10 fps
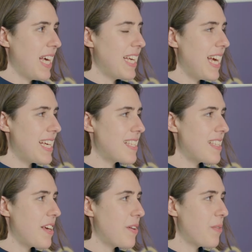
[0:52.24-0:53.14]
Yes,
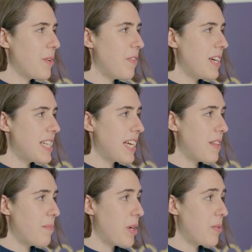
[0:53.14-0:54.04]
so we're finding
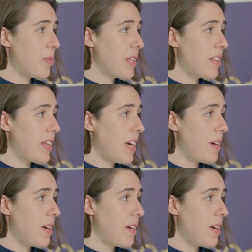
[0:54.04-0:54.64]
at the moment with